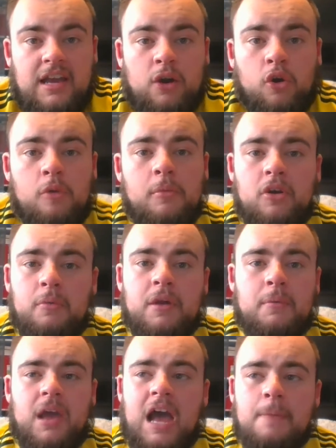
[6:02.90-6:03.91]
home or away,
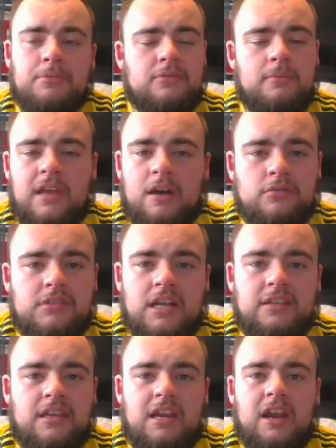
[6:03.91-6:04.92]
we are absolutely
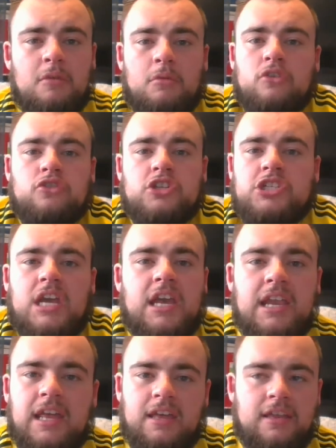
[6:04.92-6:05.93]
outstanding. And I'm not just
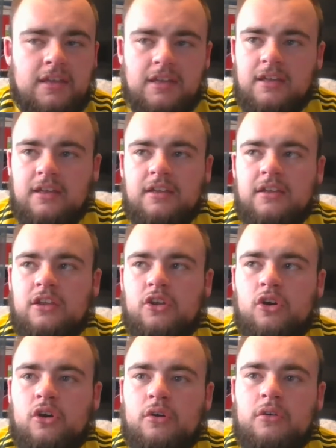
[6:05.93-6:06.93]
saying it, you
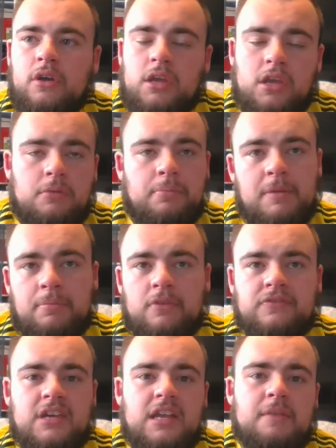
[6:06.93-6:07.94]
know. People
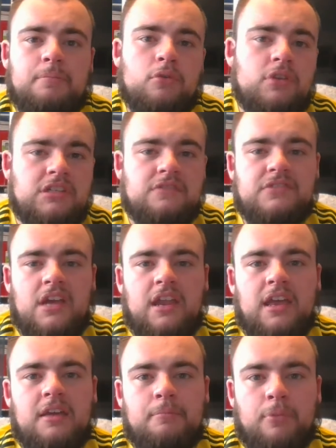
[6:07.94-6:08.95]
have said it, pundits have said
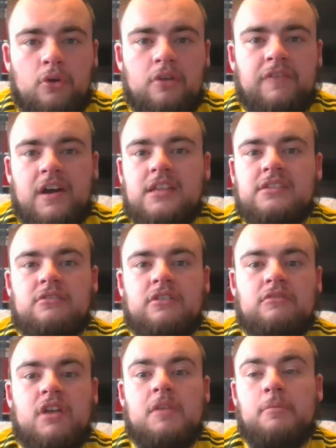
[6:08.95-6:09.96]
it, Boro fans are
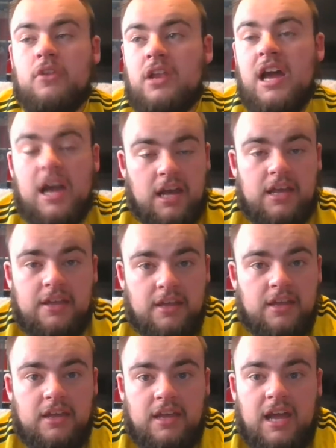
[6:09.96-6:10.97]
incredible, and
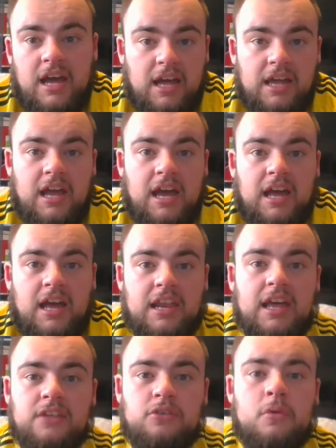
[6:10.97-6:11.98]

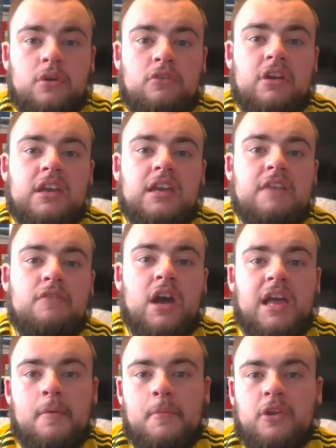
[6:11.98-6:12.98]
I do agree. Even
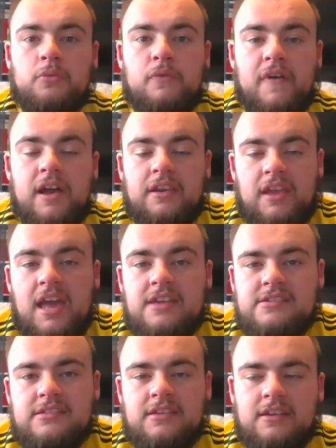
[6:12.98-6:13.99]
I am a Middlesbrough fan,
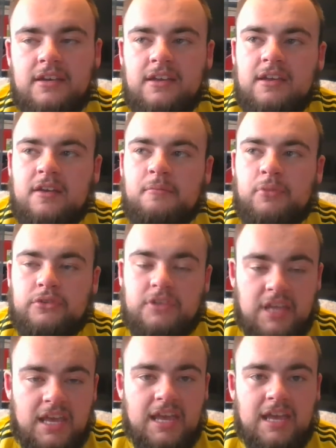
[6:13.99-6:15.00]
yes. But
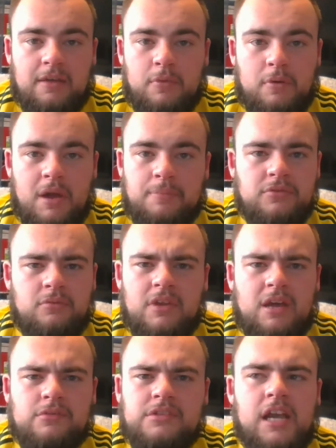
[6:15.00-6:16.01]
today, we were
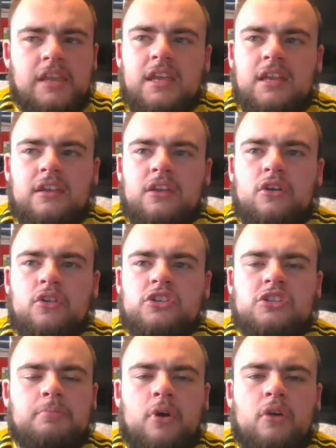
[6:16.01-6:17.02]
absolutely outstanding, you know, the
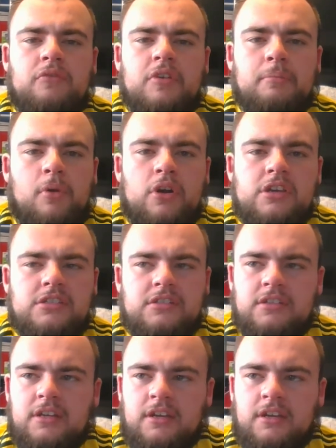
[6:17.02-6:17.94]
support from the boys and